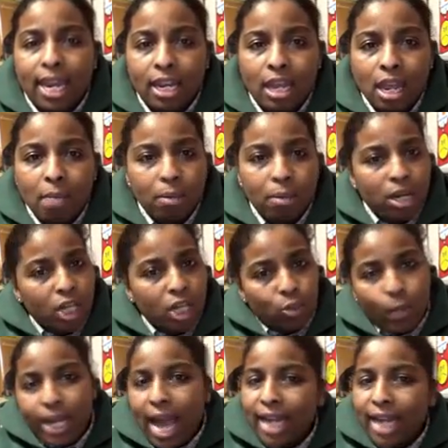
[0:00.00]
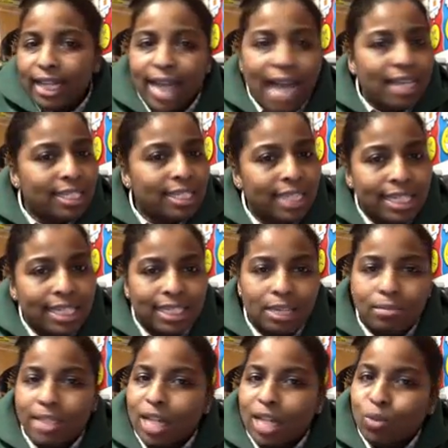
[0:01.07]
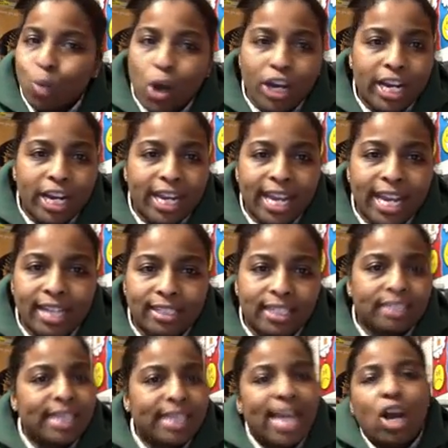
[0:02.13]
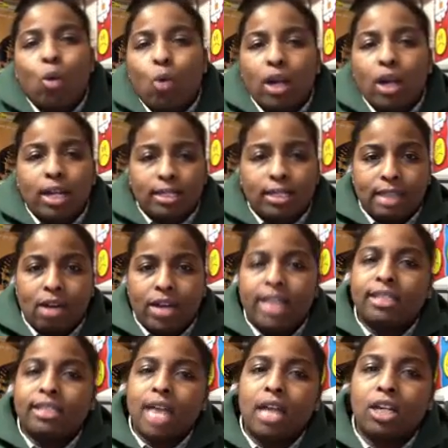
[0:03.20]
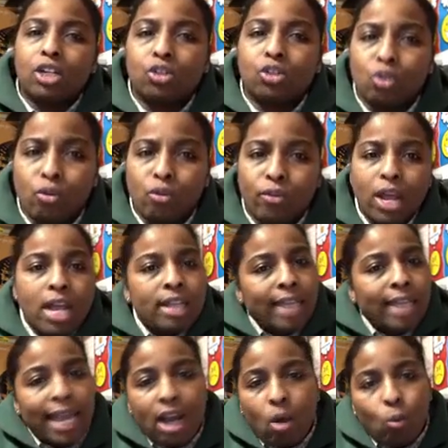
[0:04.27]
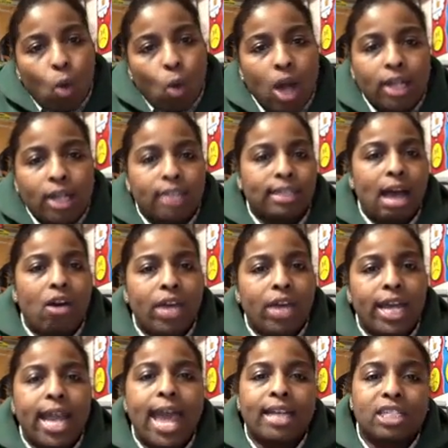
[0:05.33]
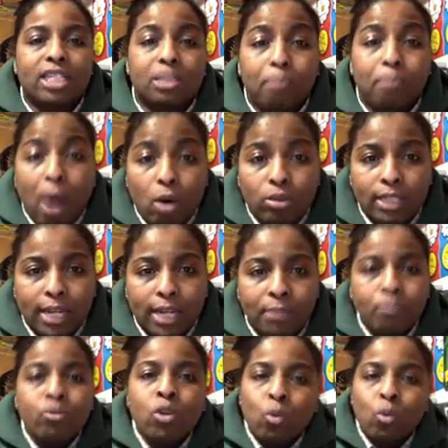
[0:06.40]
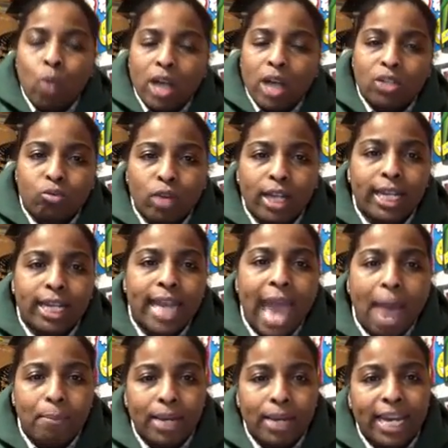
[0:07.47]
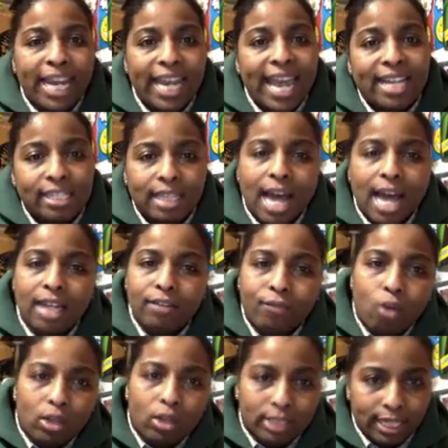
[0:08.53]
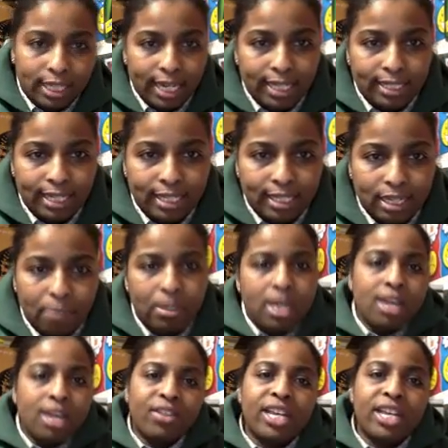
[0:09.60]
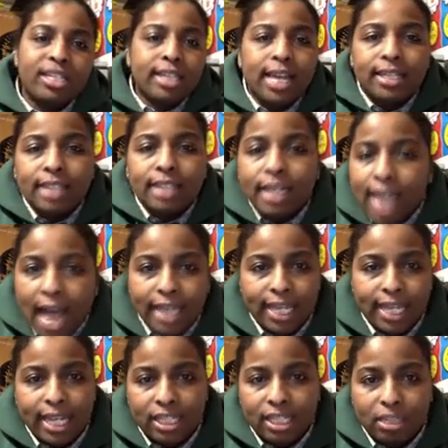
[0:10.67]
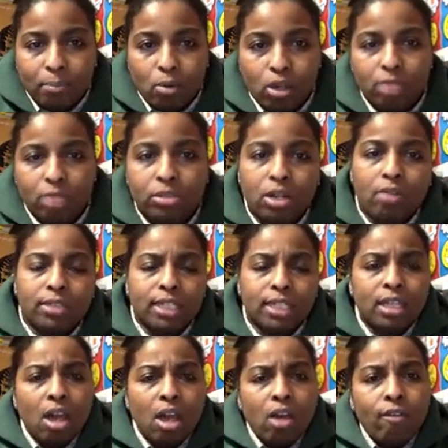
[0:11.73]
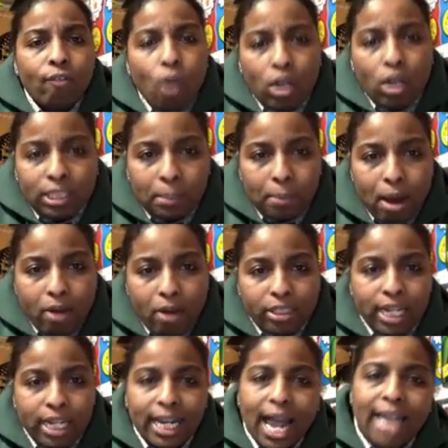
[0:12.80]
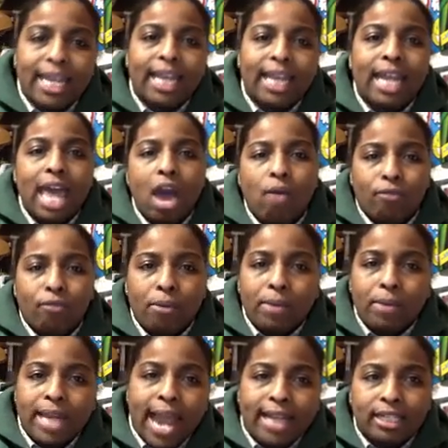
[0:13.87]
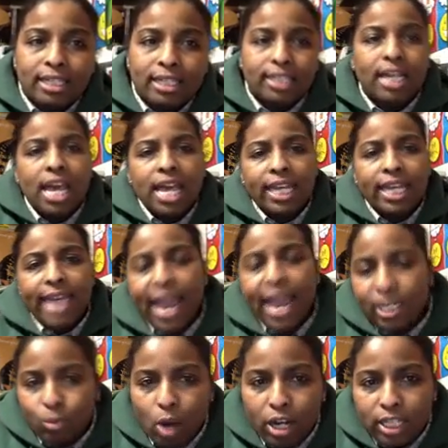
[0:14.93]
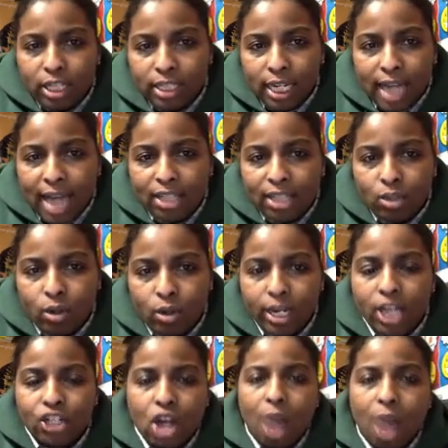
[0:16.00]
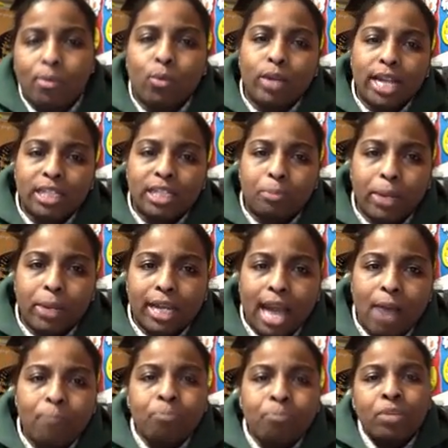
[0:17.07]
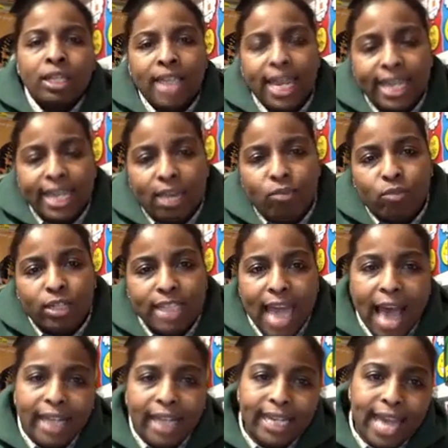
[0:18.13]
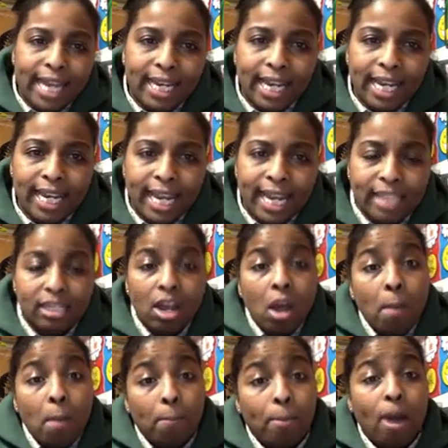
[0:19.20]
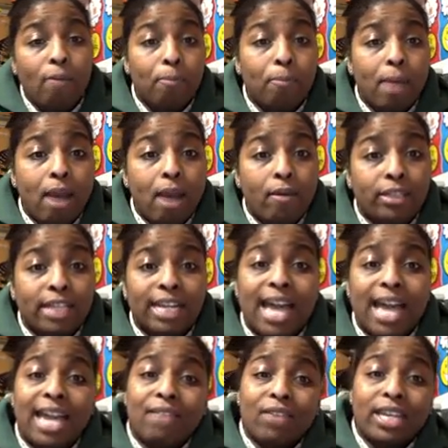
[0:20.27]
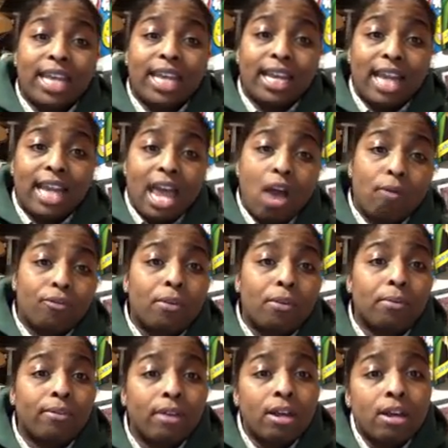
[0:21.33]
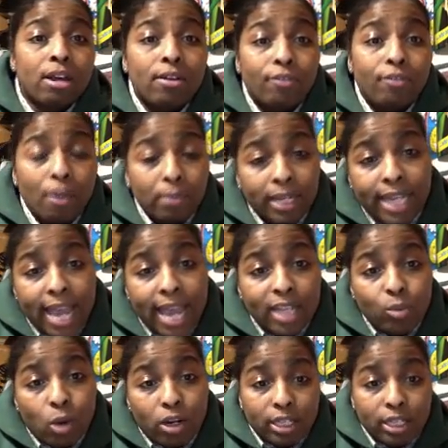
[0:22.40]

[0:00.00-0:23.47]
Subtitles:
because we got a lot of systems that's working against us. They don't want us out here telling the truth. They don't want us out here exposing what's really happening inside the foster care system. These kids are not getting supportive services. Foster parents are not getting the help from the agencies. Caseworkers are not doing their job, and when they speak out, they get retaliated against. Birth parents are not even getting the help from the caseworkers that's